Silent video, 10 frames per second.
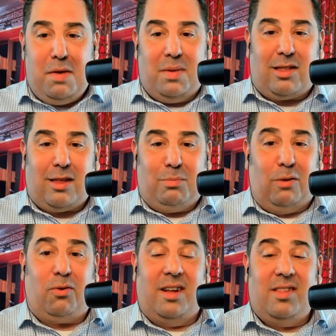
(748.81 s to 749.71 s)
You met some new
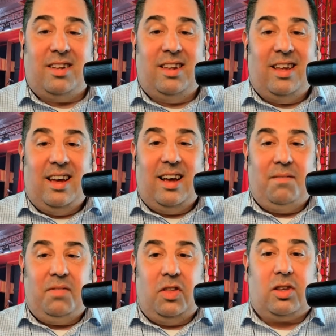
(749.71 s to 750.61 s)
friends, and
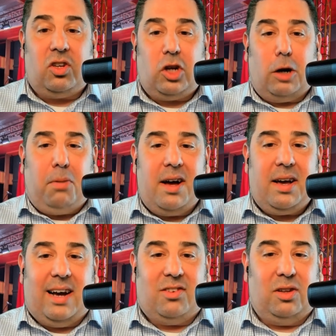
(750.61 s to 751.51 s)
you got to share
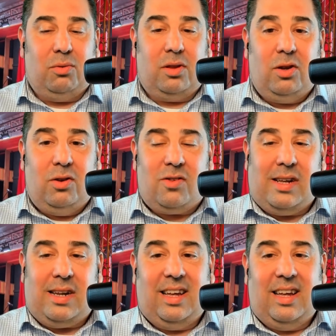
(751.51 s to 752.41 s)
podcasting with a new
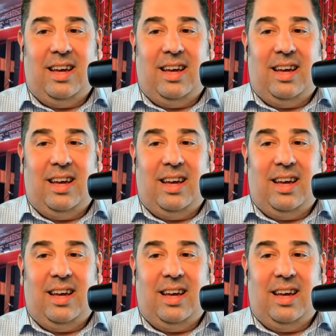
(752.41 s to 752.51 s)
city.